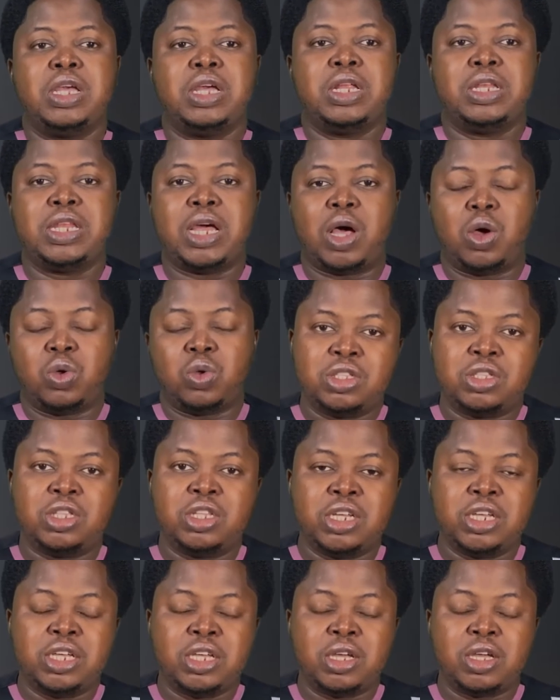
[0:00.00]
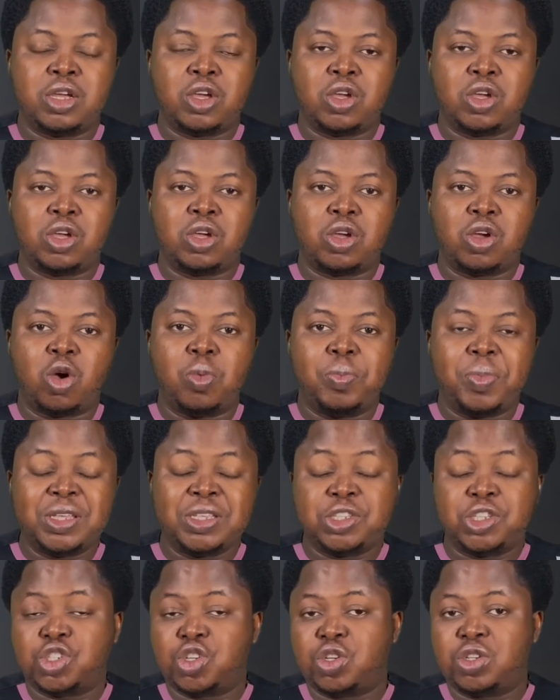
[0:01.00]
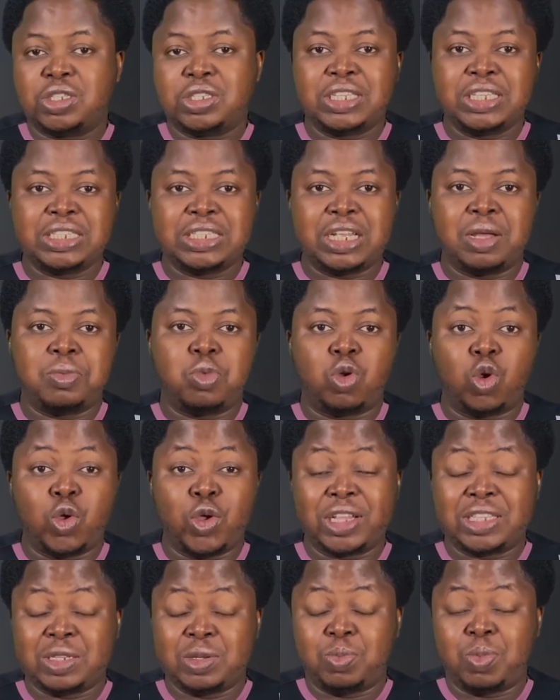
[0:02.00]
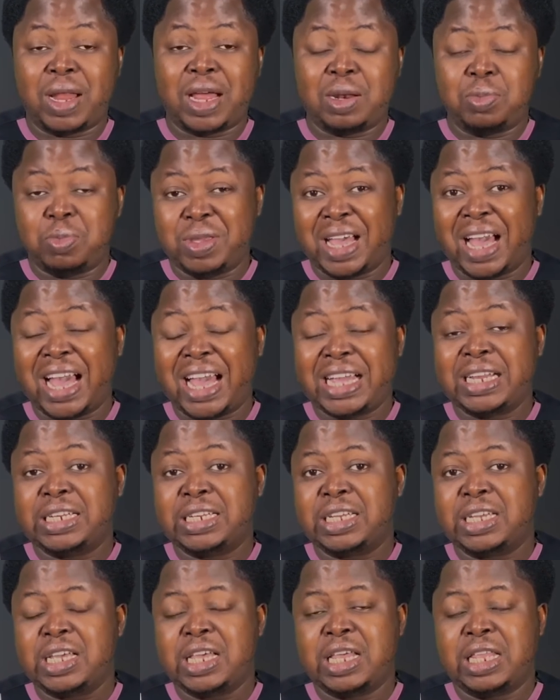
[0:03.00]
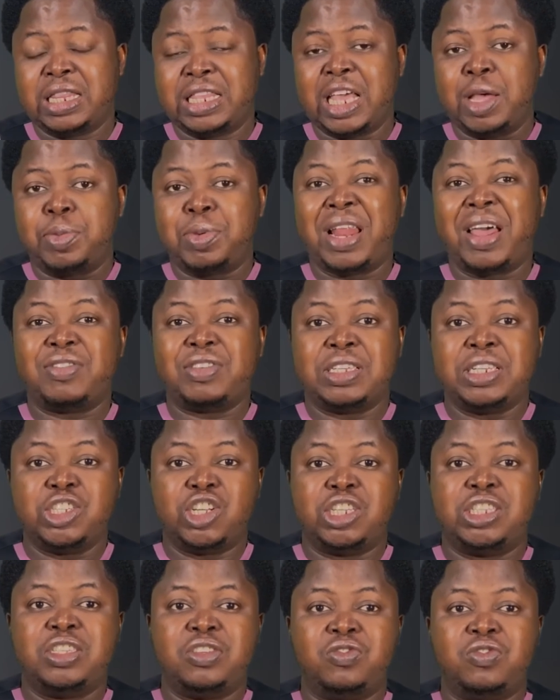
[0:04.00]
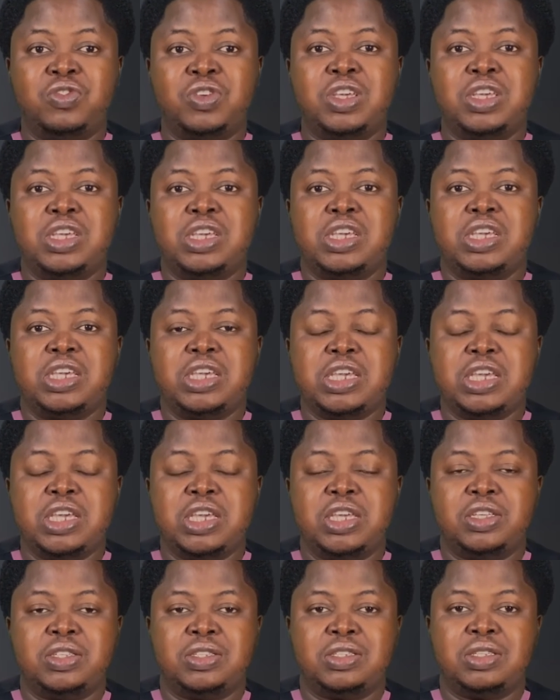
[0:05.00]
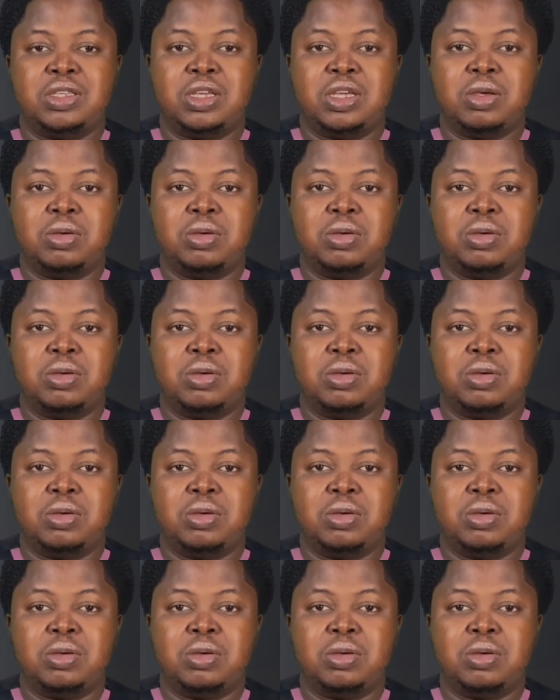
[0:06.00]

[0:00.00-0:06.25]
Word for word: Now, the compensation system or loyalty plan behind the Helping Lives Initiative is